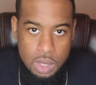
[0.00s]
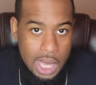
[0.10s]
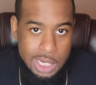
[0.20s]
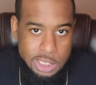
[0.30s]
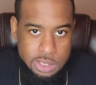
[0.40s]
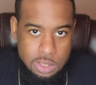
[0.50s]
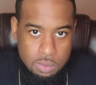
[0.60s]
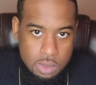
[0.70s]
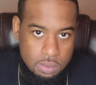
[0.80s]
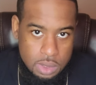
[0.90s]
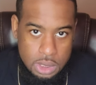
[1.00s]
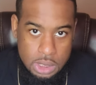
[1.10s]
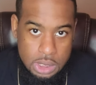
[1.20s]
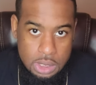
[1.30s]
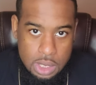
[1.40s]
I just didn't want to
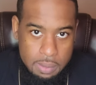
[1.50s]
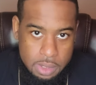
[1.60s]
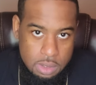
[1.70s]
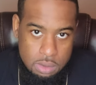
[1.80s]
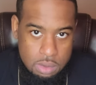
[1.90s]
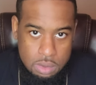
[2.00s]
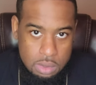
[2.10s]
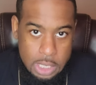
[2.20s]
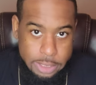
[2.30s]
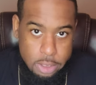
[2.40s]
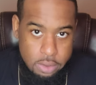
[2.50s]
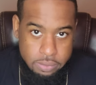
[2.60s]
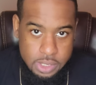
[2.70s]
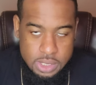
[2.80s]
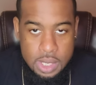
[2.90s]
begin. I mean, that's all the
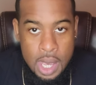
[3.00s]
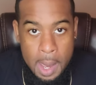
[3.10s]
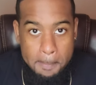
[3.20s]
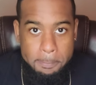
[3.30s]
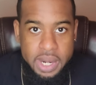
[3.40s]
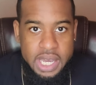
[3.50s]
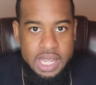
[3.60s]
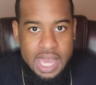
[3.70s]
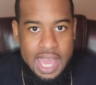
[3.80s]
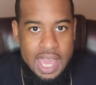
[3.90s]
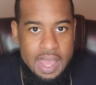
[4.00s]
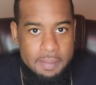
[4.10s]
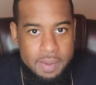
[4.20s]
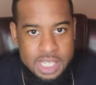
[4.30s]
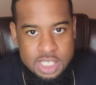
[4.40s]
reason. But
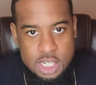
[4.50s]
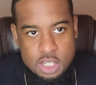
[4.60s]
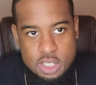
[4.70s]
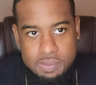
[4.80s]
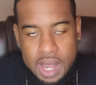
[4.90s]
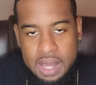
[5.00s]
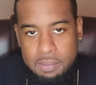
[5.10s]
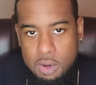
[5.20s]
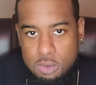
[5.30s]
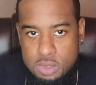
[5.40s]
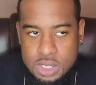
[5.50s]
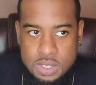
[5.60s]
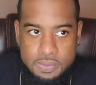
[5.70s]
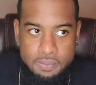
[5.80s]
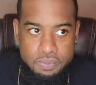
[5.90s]
in terms of my
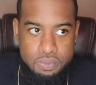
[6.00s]
most